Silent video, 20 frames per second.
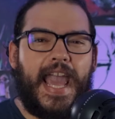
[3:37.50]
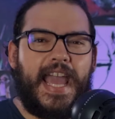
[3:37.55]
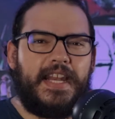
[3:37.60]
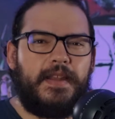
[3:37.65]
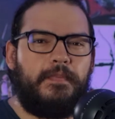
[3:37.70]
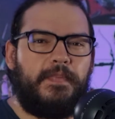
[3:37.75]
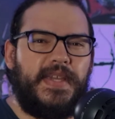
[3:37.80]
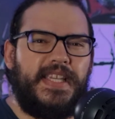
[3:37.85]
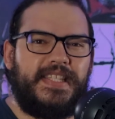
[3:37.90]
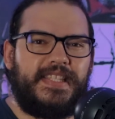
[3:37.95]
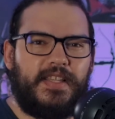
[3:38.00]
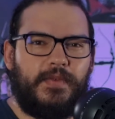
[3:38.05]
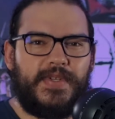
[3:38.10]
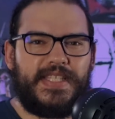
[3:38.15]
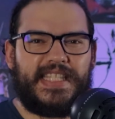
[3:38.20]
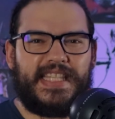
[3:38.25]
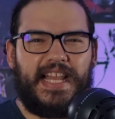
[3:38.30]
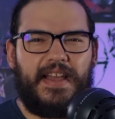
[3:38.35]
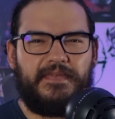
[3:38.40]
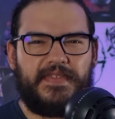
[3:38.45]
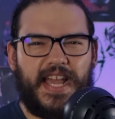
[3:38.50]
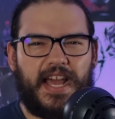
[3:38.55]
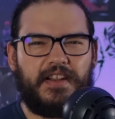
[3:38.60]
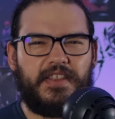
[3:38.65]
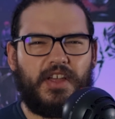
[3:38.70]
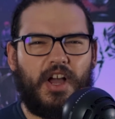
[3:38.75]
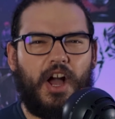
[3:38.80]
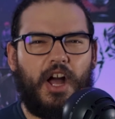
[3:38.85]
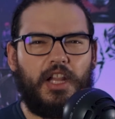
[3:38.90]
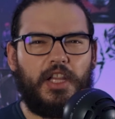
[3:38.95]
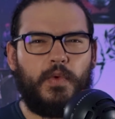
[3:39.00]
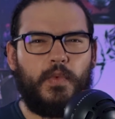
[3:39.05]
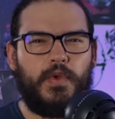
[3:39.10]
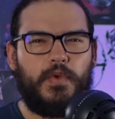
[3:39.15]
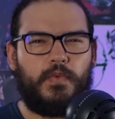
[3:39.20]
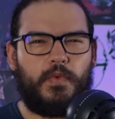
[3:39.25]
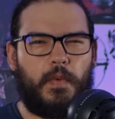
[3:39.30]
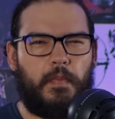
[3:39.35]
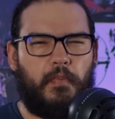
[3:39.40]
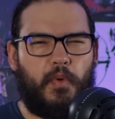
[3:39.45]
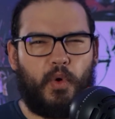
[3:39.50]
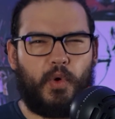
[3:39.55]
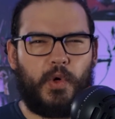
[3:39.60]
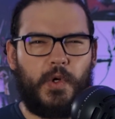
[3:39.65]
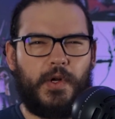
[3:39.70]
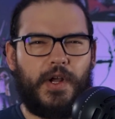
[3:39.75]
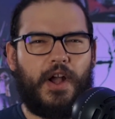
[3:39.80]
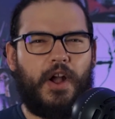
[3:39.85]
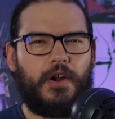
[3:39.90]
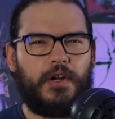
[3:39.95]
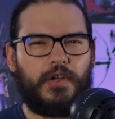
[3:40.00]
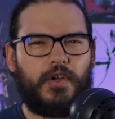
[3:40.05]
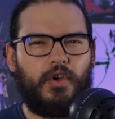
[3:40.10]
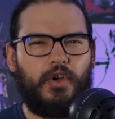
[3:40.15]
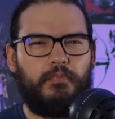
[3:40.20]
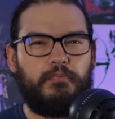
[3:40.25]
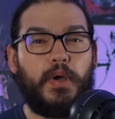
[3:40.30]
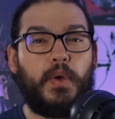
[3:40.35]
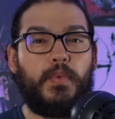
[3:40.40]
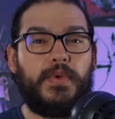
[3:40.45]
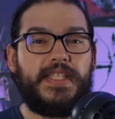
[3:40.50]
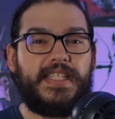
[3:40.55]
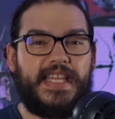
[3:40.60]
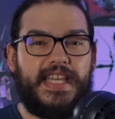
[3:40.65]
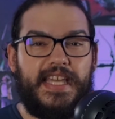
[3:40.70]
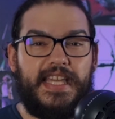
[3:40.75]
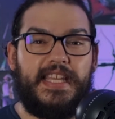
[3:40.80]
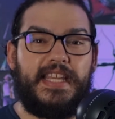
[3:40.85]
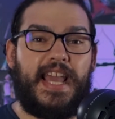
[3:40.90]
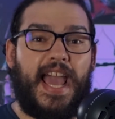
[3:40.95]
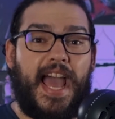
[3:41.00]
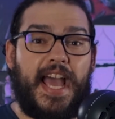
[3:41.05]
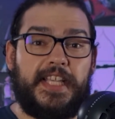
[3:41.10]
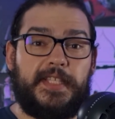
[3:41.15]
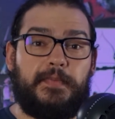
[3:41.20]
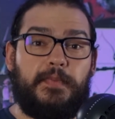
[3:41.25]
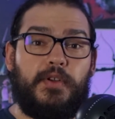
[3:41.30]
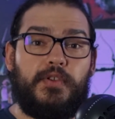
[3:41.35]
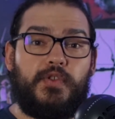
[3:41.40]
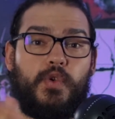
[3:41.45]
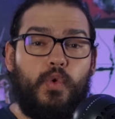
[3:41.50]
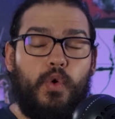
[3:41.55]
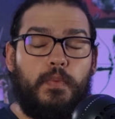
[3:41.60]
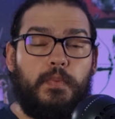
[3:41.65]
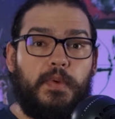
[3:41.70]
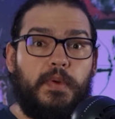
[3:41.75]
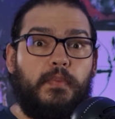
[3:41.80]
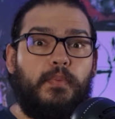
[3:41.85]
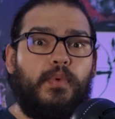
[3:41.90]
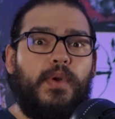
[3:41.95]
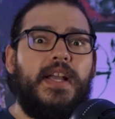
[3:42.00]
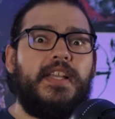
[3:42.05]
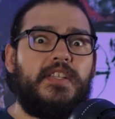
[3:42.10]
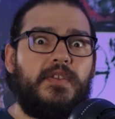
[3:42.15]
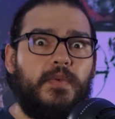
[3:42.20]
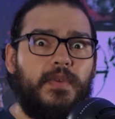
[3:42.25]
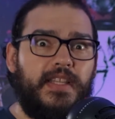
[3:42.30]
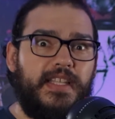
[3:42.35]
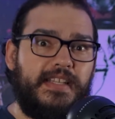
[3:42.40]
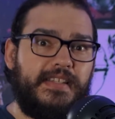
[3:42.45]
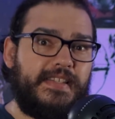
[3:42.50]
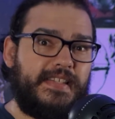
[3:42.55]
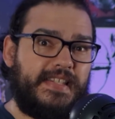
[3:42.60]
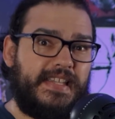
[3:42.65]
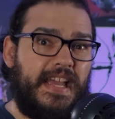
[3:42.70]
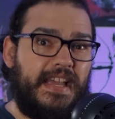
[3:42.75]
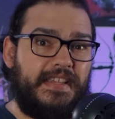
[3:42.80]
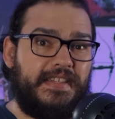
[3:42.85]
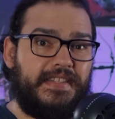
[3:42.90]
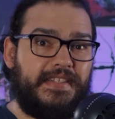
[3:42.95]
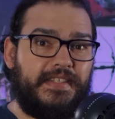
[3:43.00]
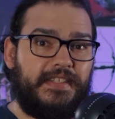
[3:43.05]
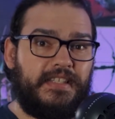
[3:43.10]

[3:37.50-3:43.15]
And a piece that was left out of the Hollywood Reporter article but was in Hasbro's corporate press release says,